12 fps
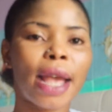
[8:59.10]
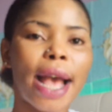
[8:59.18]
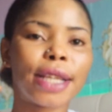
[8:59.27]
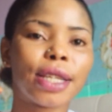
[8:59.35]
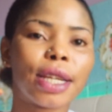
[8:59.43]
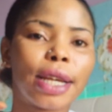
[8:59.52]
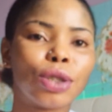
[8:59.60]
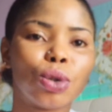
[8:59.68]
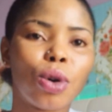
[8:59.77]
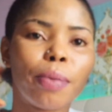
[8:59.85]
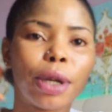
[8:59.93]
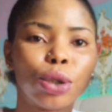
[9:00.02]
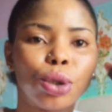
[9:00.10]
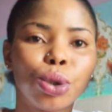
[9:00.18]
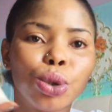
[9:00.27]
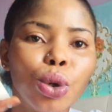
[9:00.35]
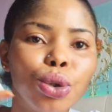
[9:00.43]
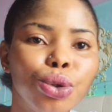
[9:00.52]
I said I should come and
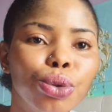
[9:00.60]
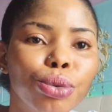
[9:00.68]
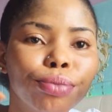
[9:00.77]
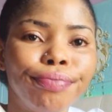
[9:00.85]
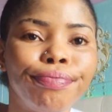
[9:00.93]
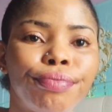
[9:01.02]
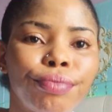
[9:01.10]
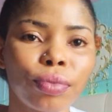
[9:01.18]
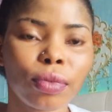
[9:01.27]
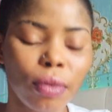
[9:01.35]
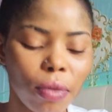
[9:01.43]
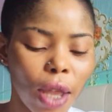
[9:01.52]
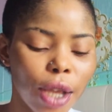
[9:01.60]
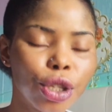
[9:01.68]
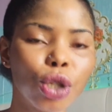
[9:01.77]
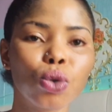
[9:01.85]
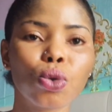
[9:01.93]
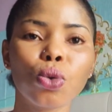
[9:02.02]
show you
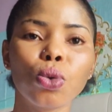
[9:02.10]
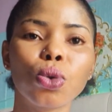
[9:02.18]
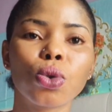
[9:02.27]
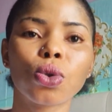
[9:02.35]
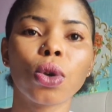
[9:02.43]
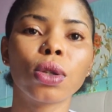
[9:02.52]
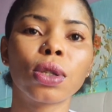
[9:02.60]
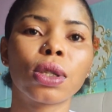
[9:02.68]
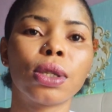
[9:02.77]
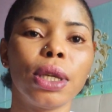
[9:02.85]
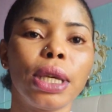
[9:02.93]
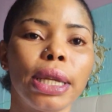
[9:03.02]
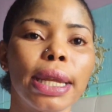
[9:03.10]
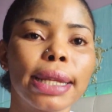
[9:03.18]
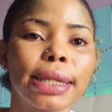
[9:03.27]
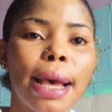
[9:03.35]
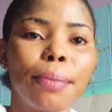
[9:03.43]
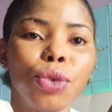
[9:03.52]
the two sun stick
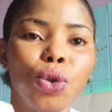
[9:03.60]
that I'm